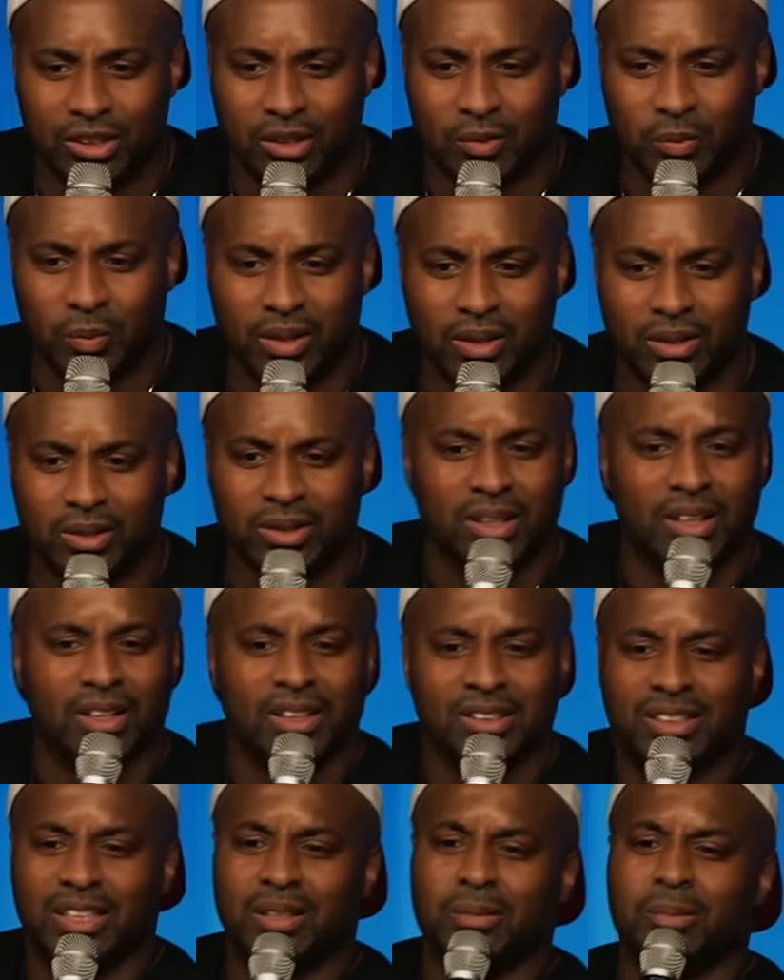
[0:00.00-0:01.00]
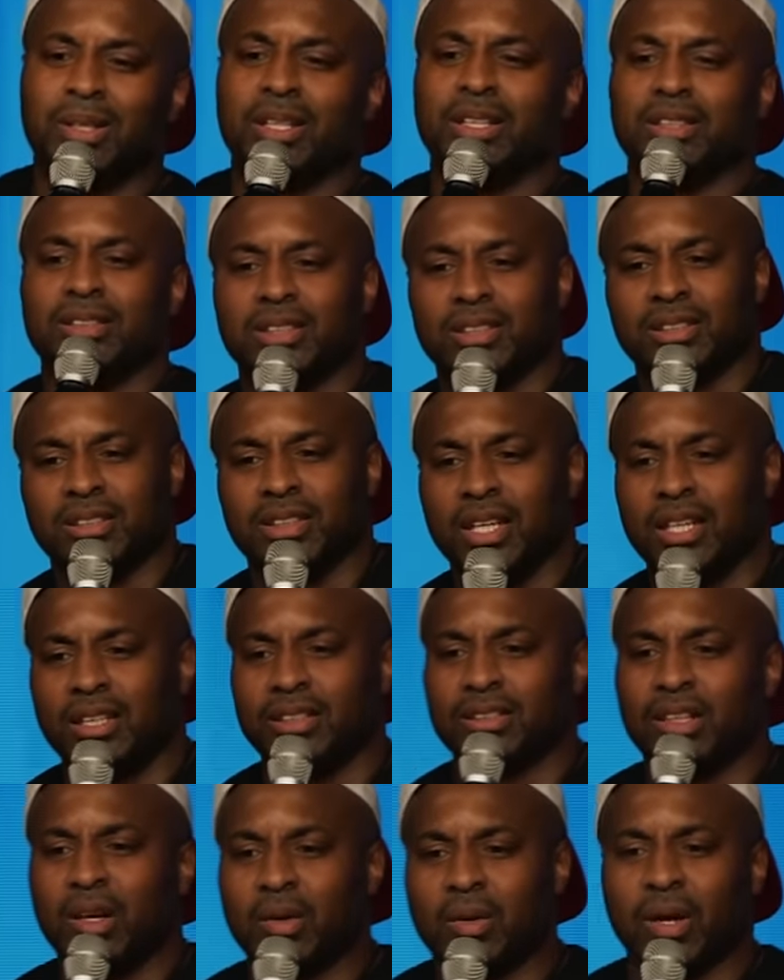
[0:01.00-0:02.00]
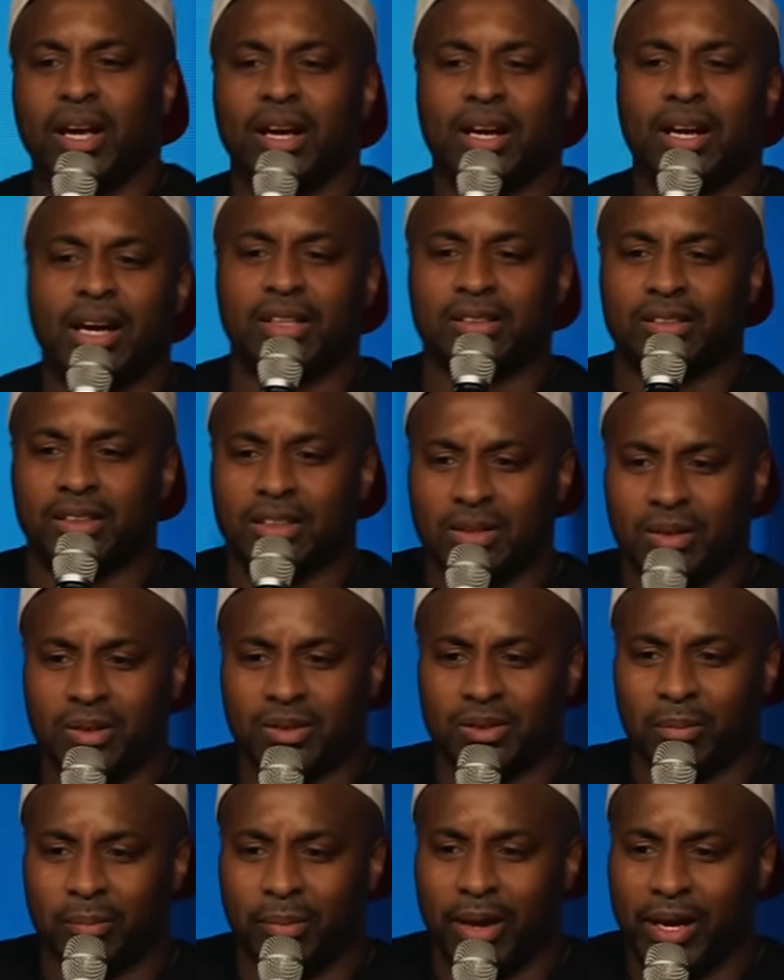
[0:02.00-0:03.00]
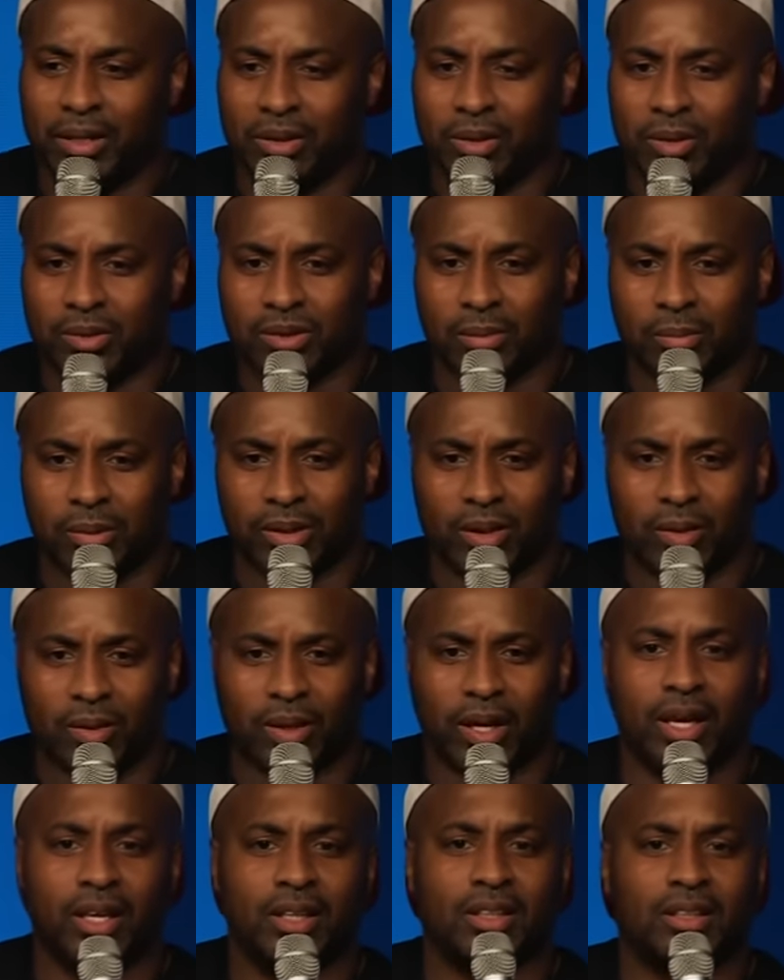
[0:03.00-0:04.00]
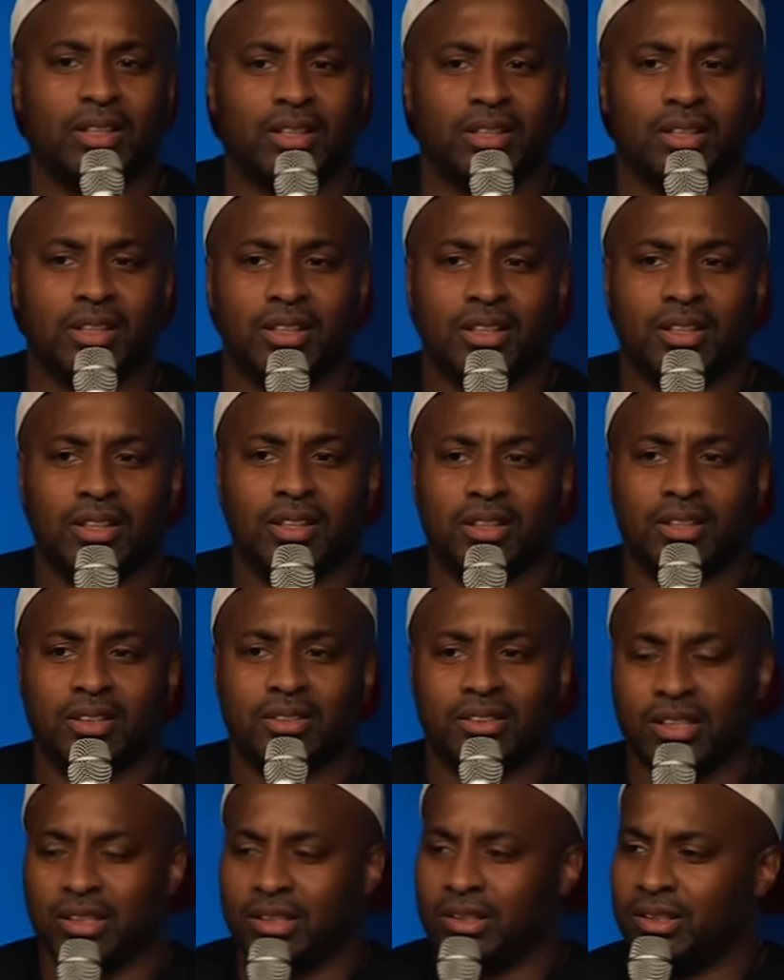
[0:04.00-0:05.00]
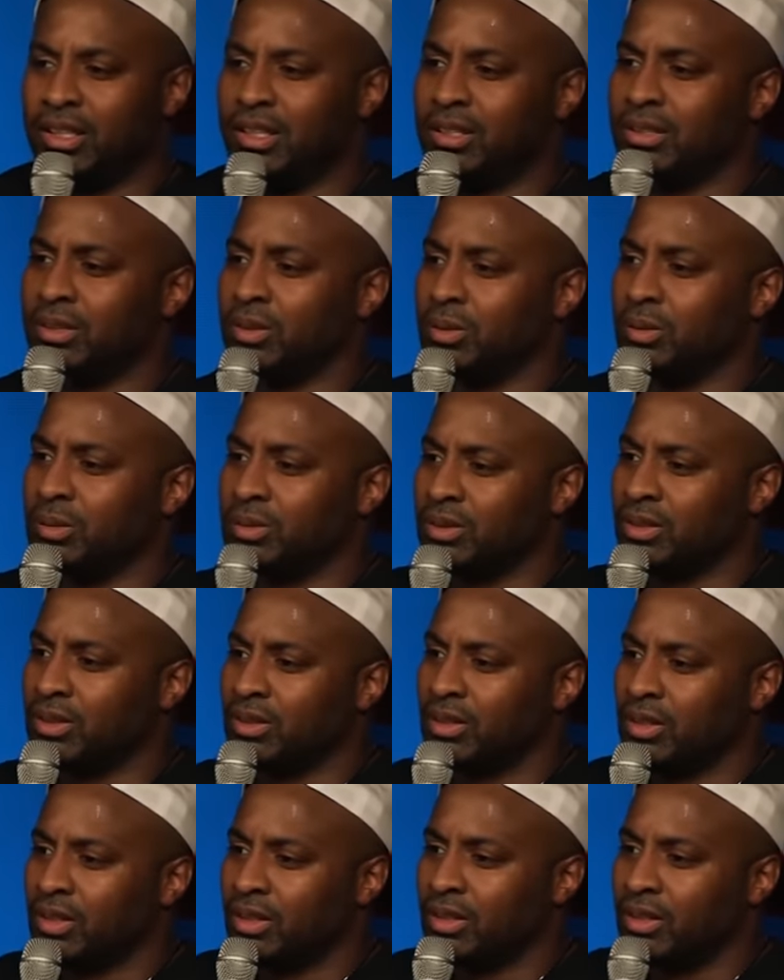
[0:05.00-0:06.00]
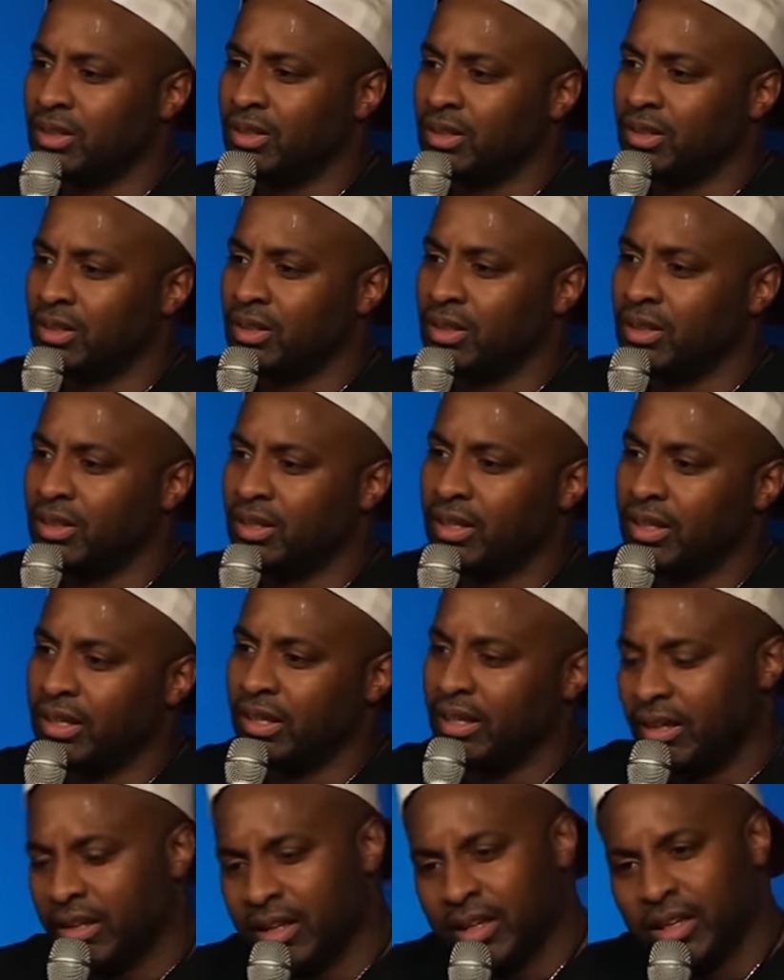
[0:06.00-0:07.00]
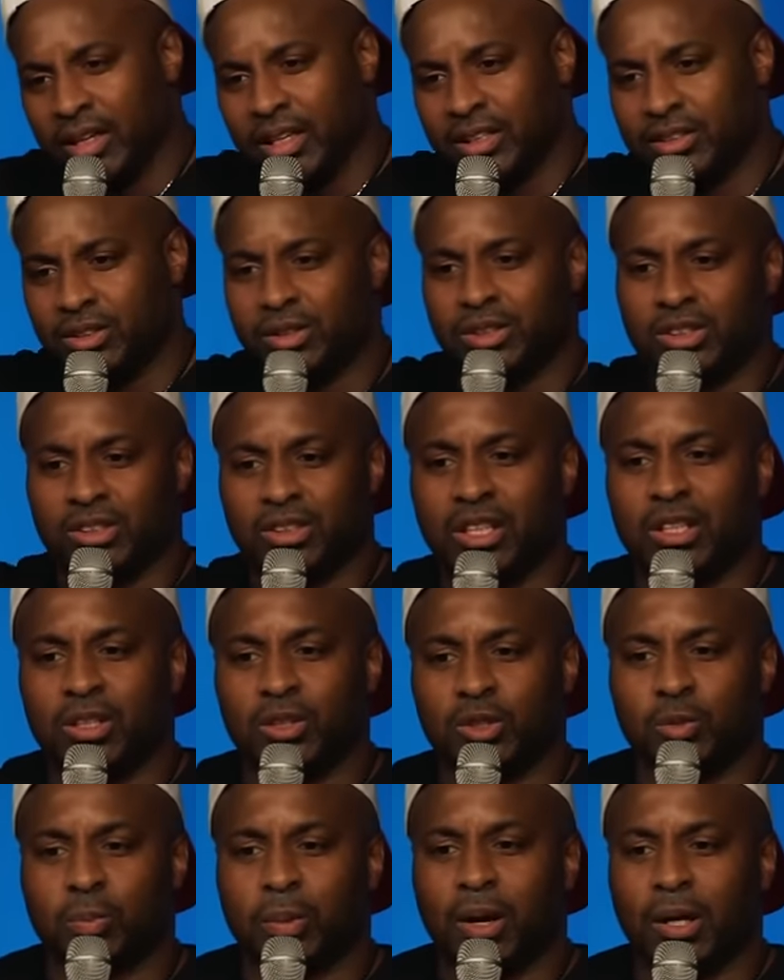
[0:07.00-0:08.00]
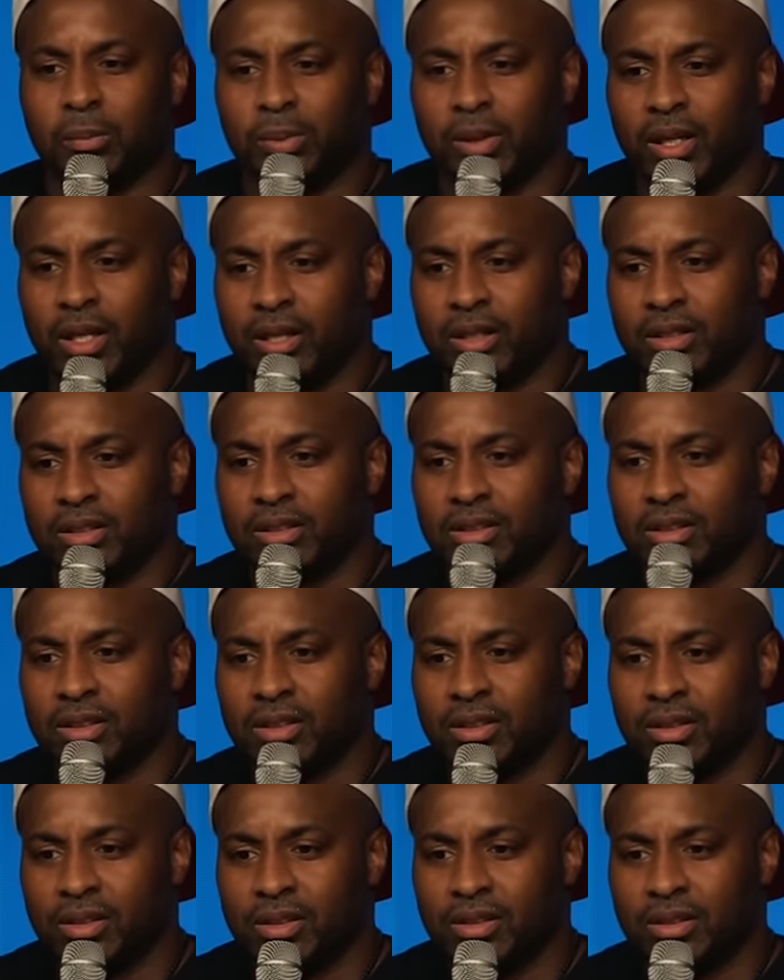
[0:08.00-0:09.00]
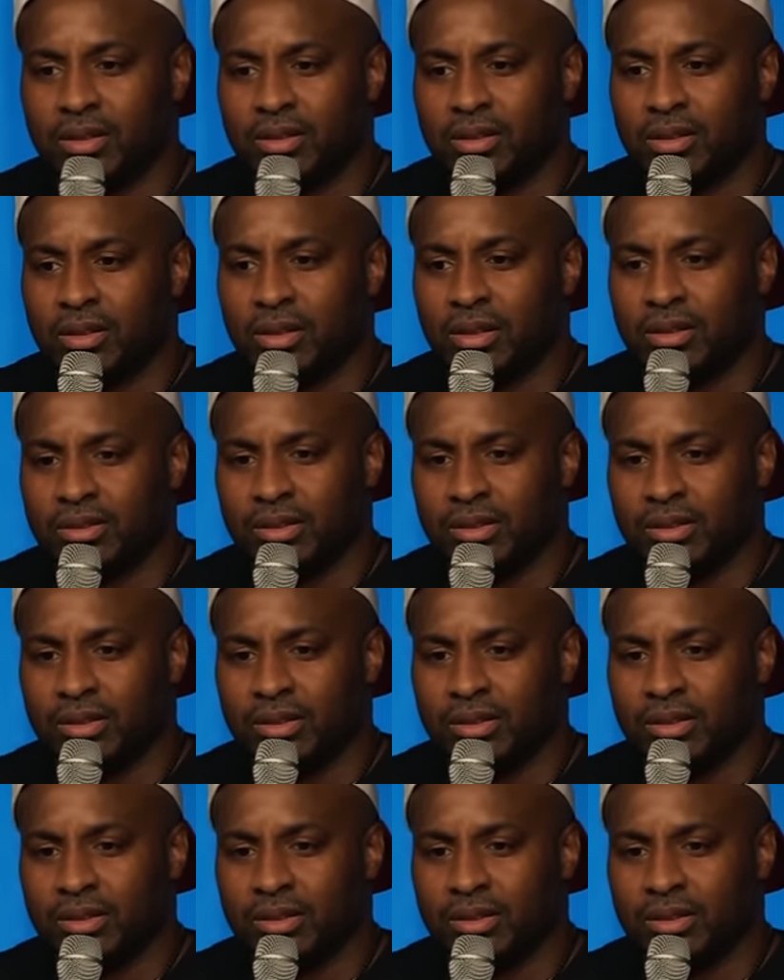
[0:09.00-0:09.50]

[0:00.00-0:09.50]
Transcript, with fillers: wheel, 10 minutes. He says, Okay, I got good news and bad news. I'm like, Okay. He said, The good news is you just need a new spark plug. I said,